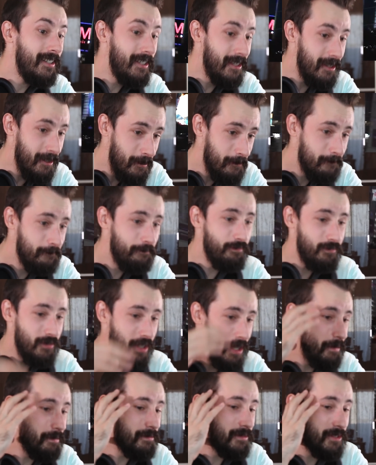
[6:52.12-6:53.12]

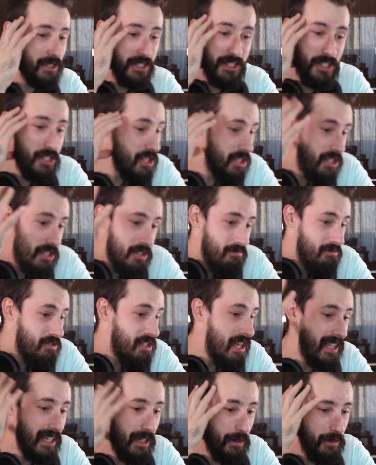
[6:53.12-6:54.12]
Yep. Just
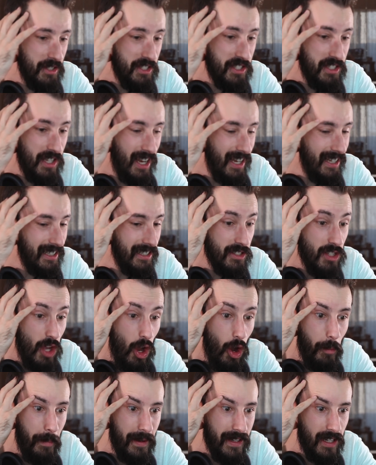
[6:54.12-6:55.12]
checking out the signs.
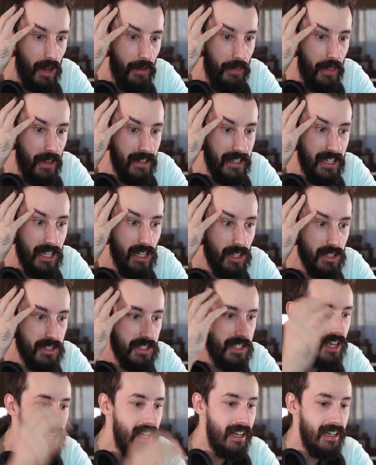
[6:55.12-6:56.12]
Oh my god, that neon
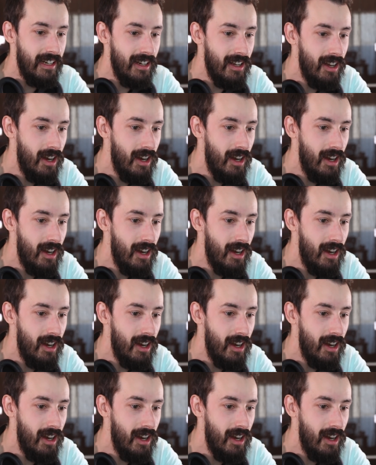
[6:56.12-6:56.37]
sign.